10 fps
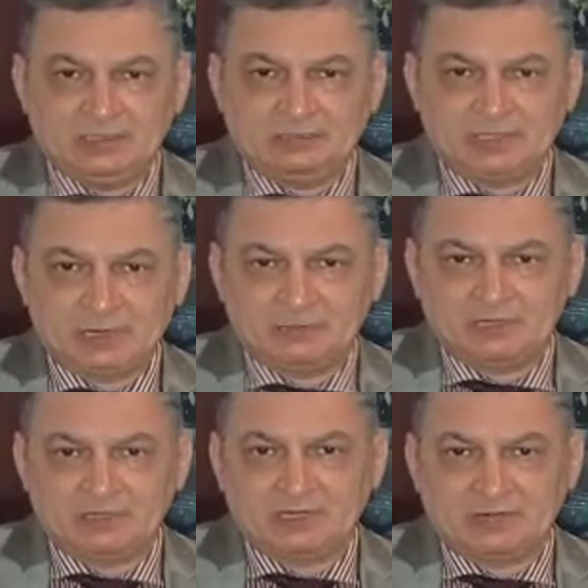a
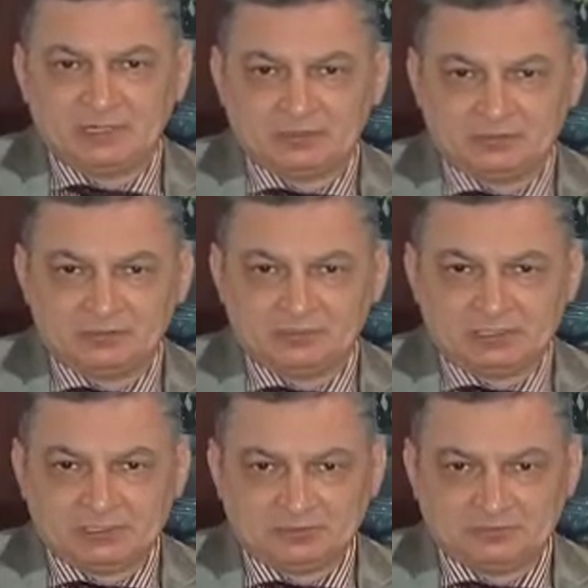proper grammatical
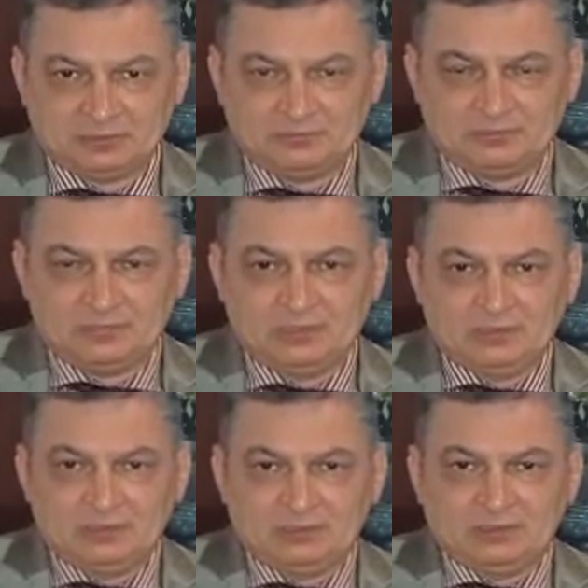structure.
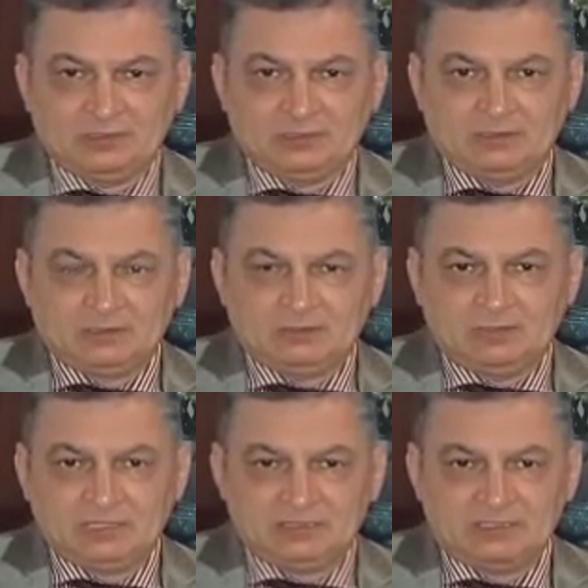
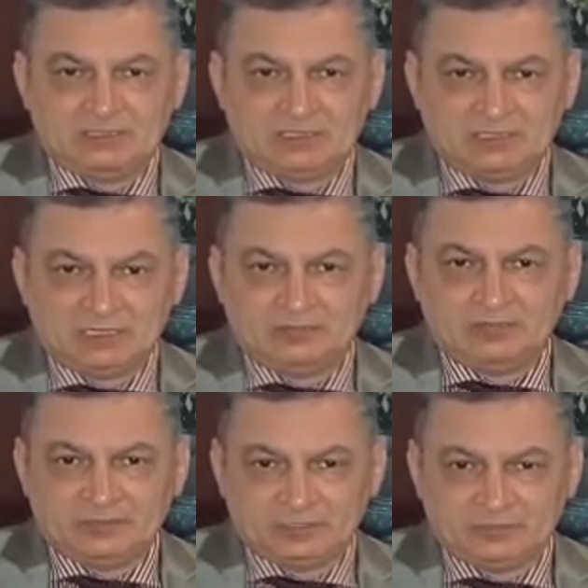But this is not
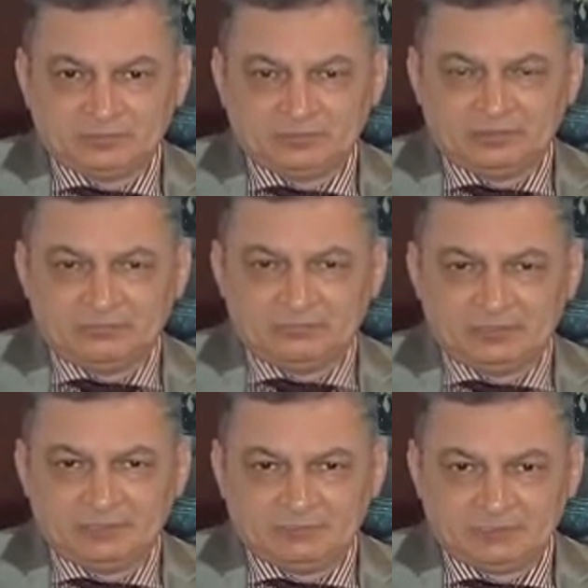always true
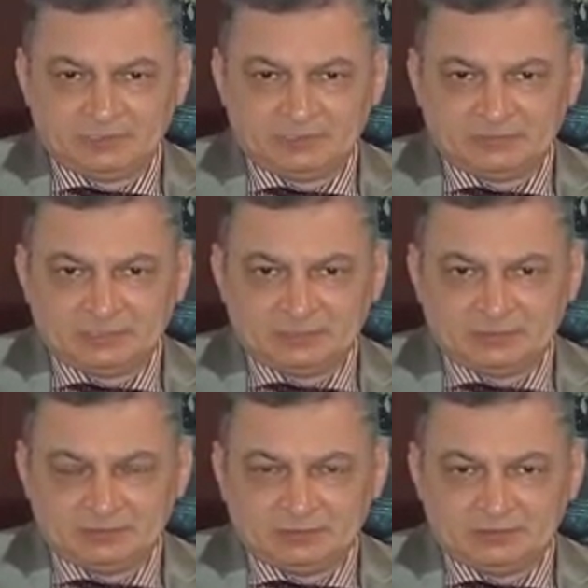when people speak.
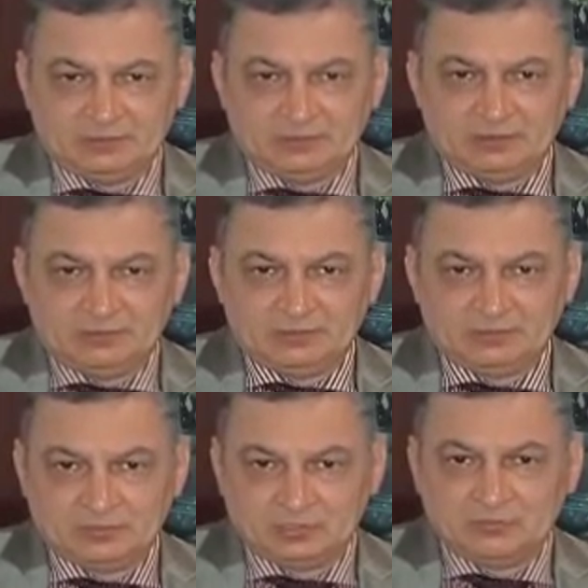
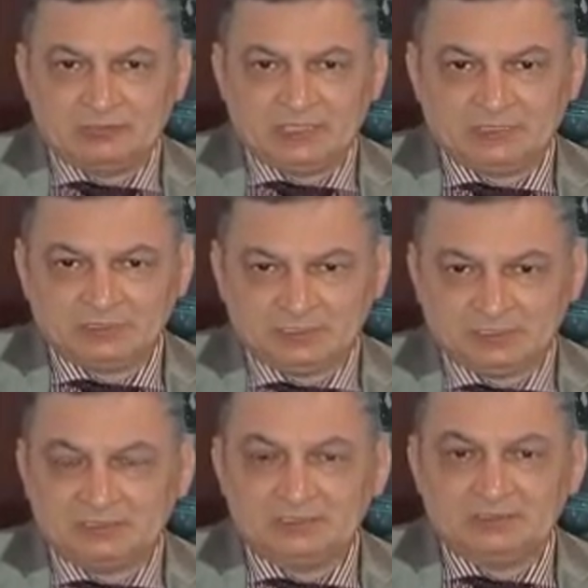So, by
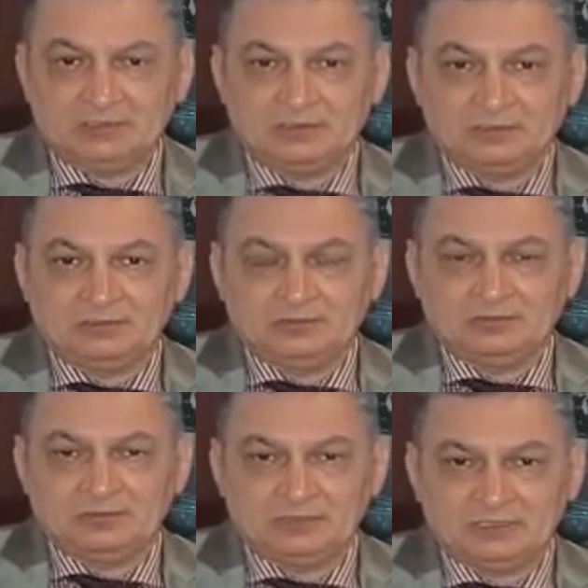reading,
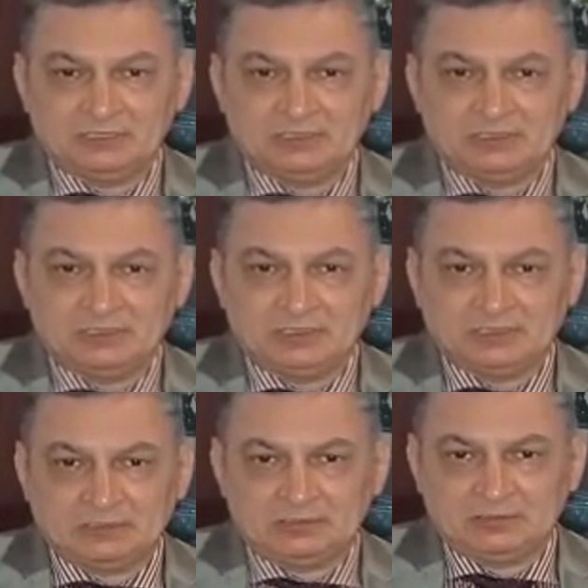you see
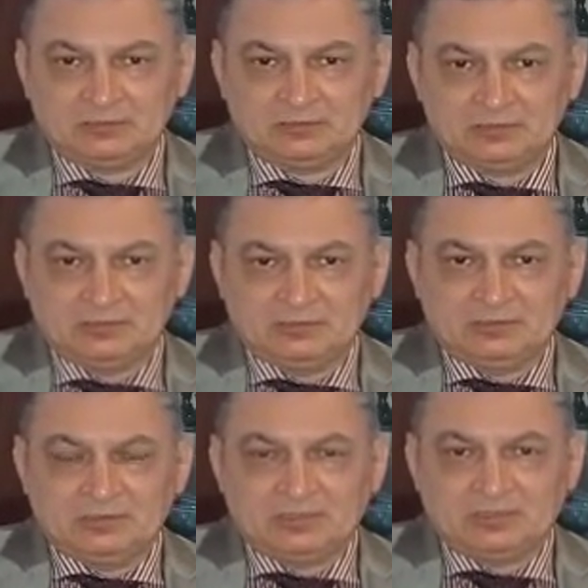and learn
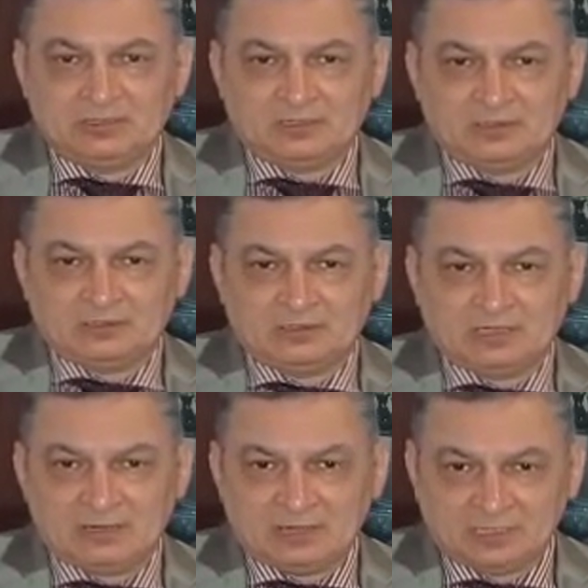
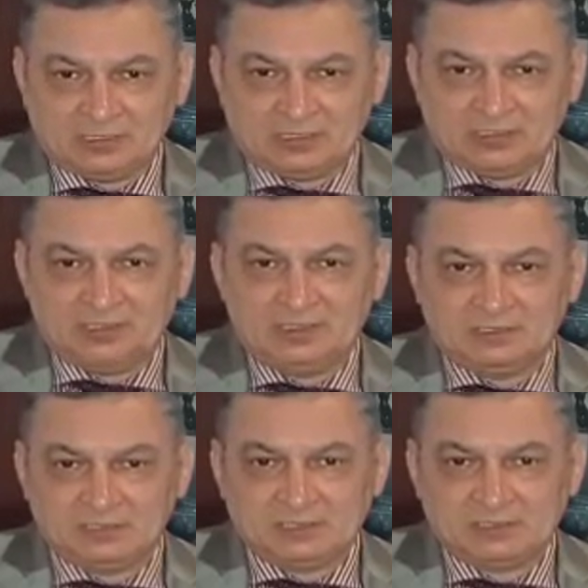grammatical
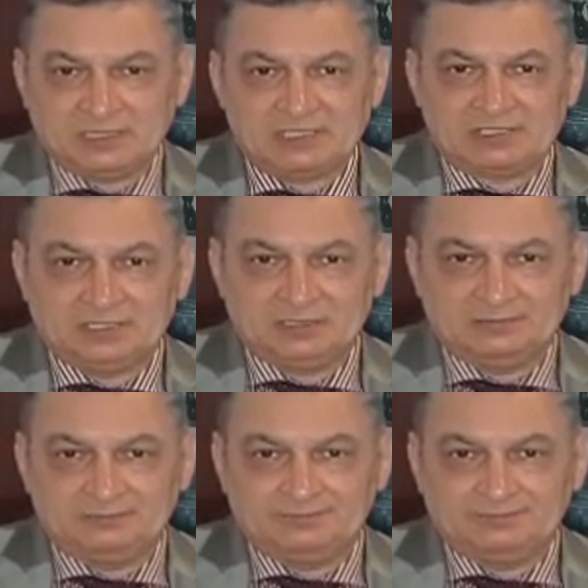English naturally.